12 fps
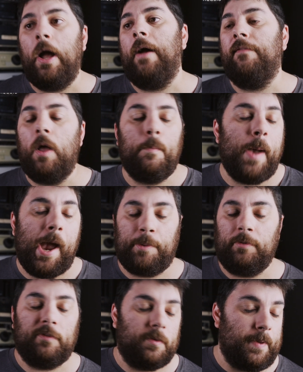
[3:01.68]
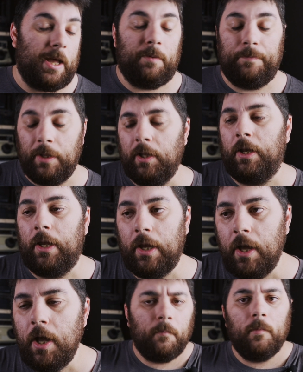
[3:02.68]
have that backwards compatibility.
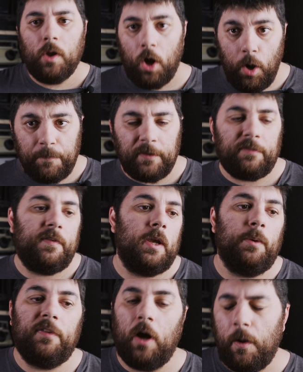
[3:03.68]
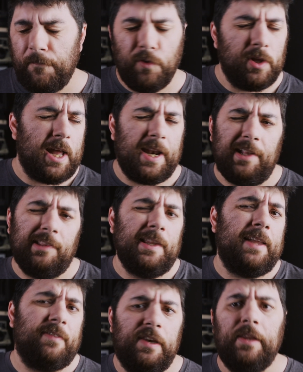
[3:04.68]
Hope this video is helpful in kind of
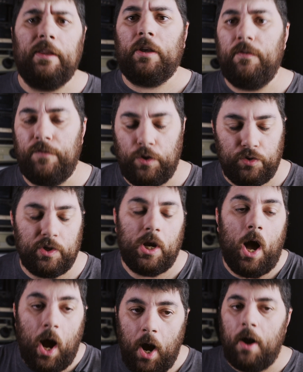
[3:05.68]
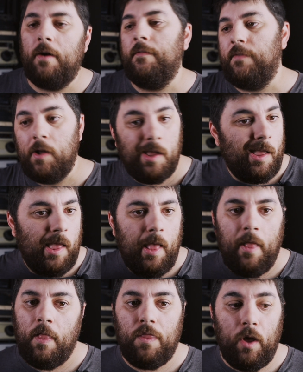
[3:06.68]
lessening the confusion of
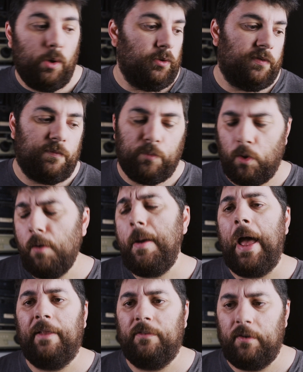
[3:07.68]
those formats.